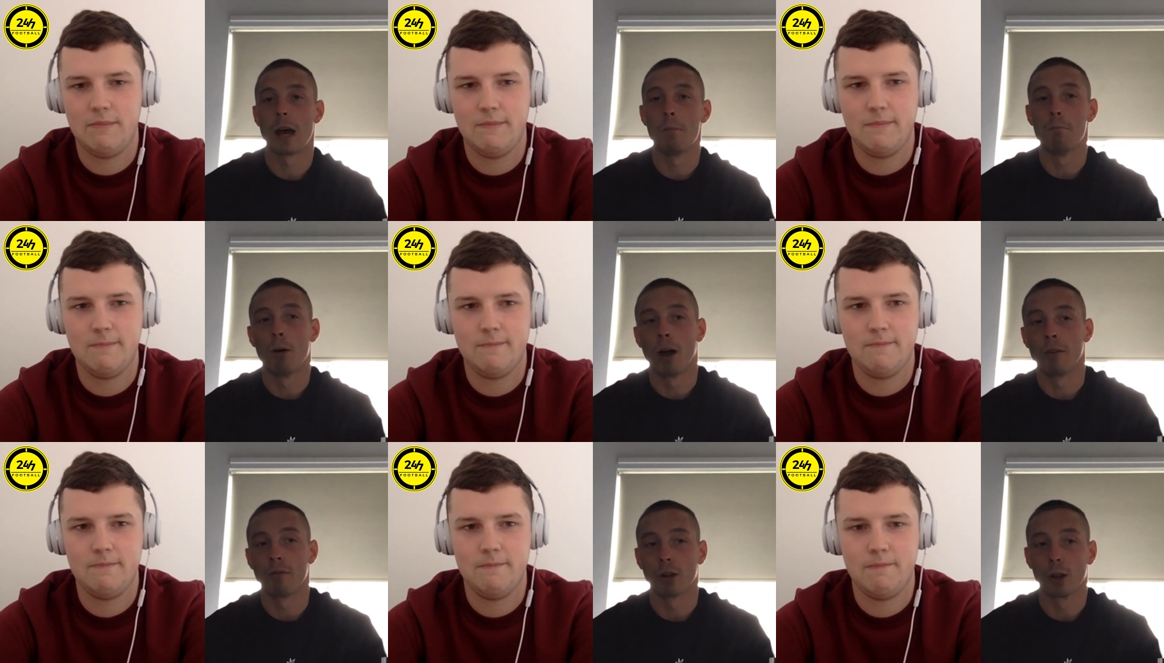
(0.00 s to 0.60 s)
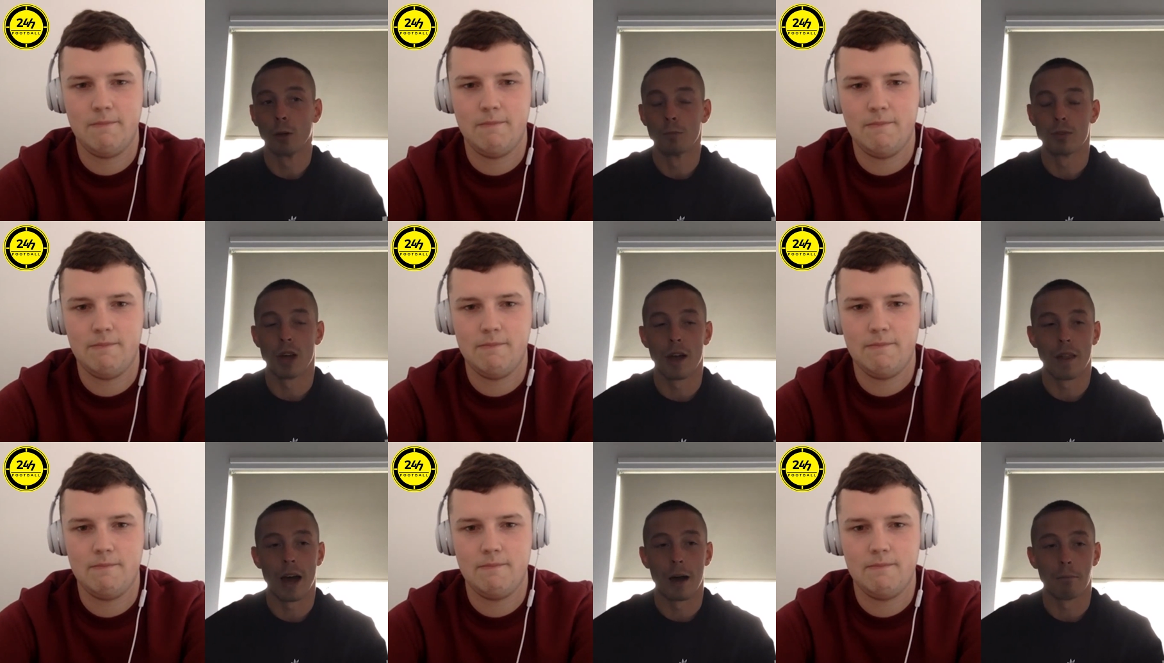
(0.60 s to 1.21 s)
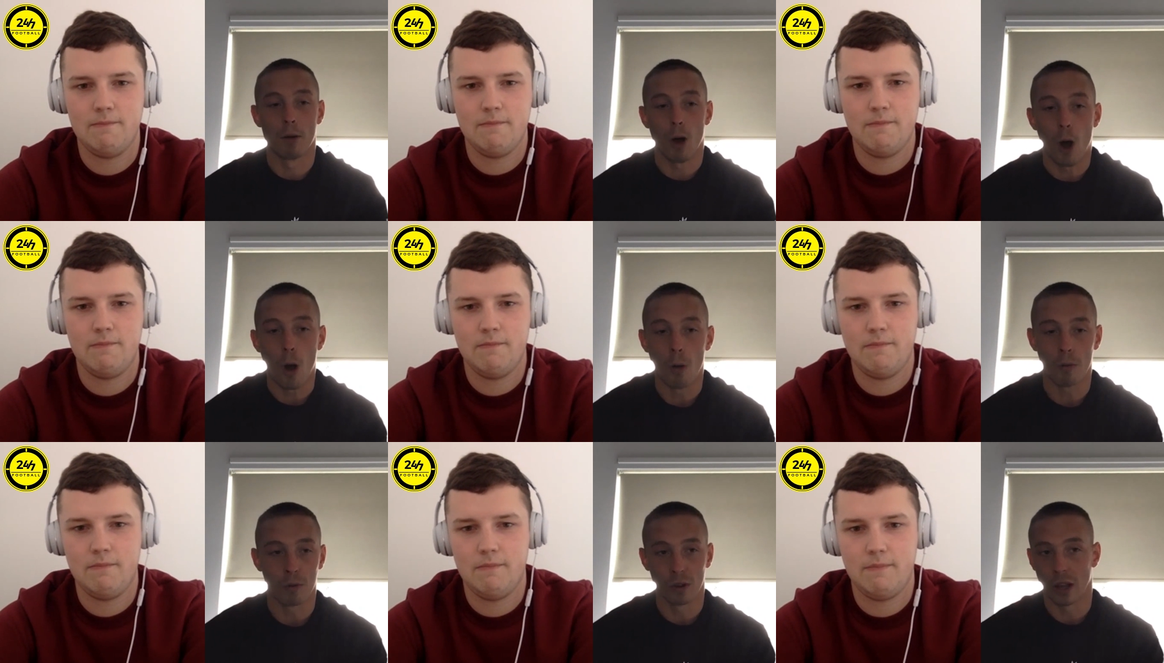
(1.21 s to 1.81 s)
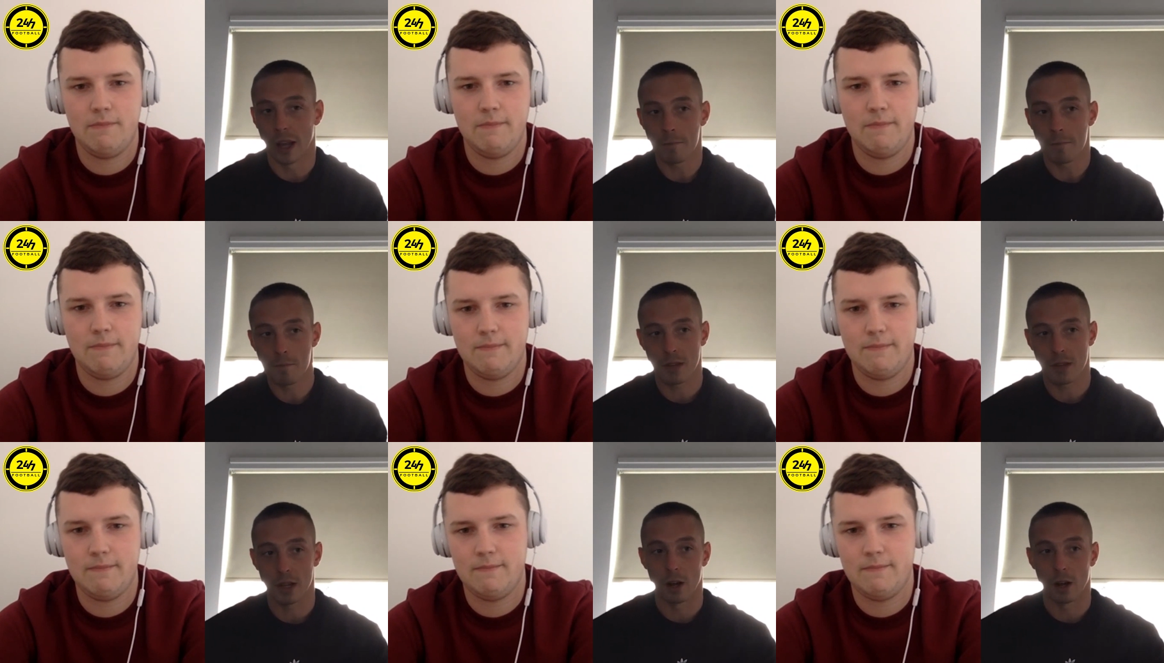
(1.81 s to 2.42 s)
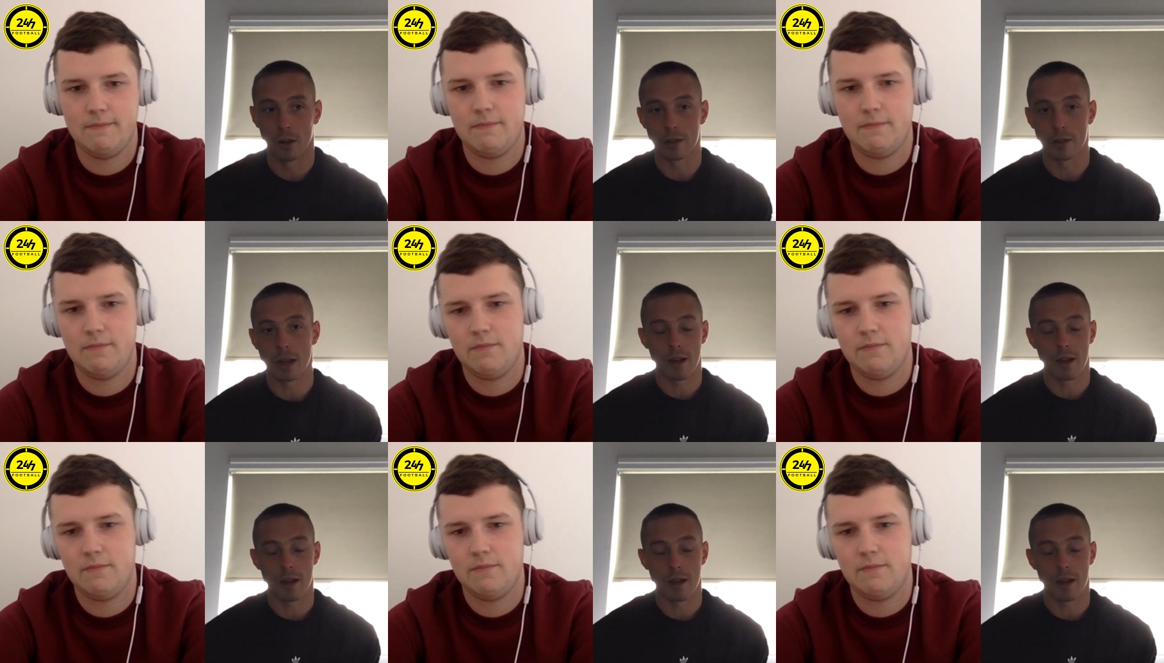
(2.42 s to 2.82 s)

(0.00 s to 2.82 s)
Speaker 1: standpoint for clubs like that. But hopefully, you know,